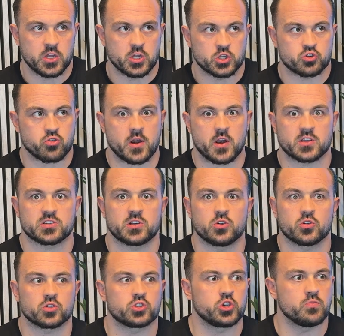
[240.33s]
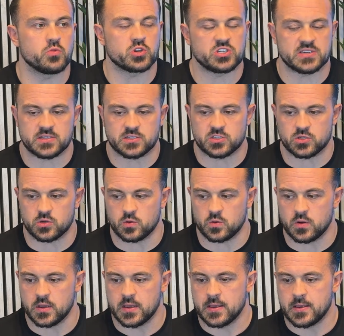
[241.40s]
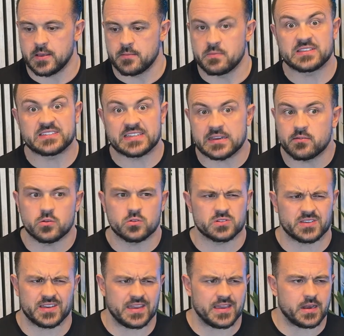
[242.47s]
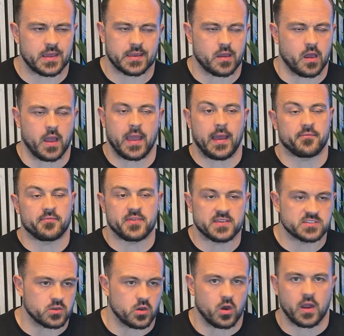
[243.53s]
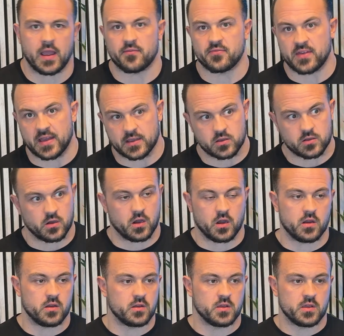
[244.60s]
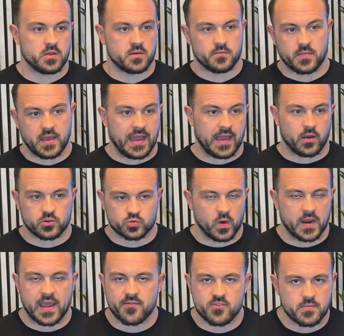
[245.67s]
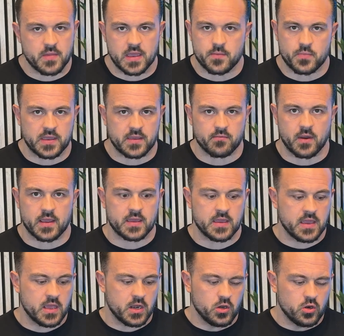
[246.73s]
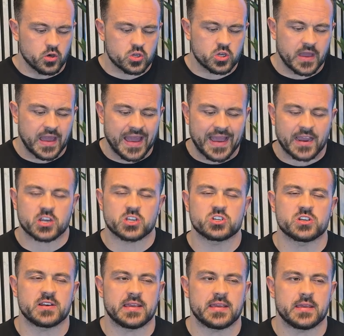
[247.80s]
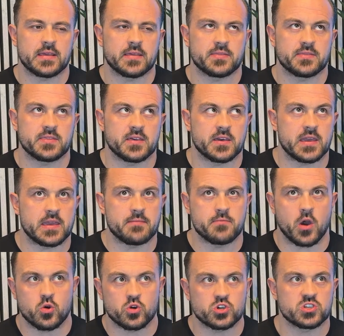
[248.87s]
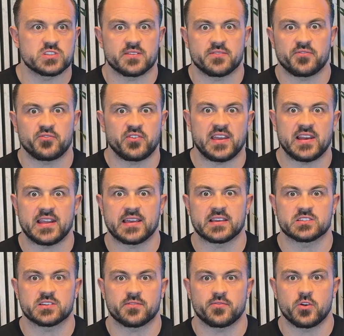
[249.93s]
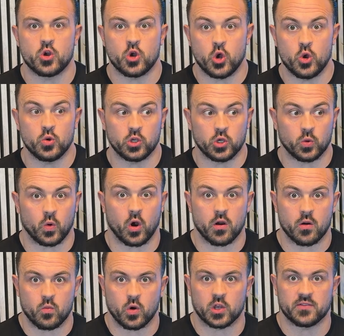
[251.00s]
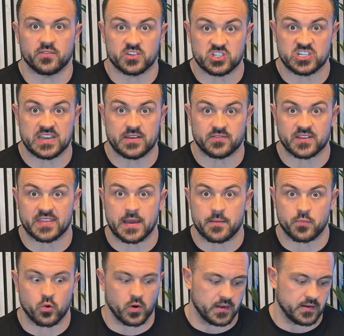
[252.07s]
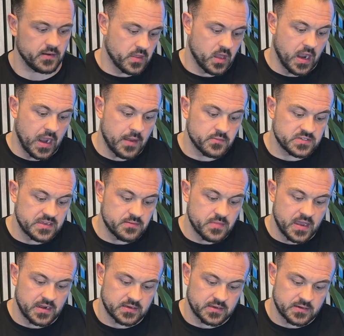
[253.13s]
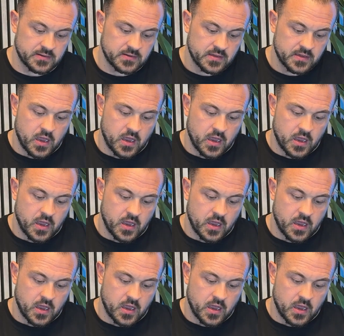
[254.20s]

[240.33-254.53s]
Try not to look too much into materials here, like I have this car, I have that car, house, whatever it may be, right? Look at actually the emotions and feelings of who you are and what you've achieved at that point. I am Dean Maiden.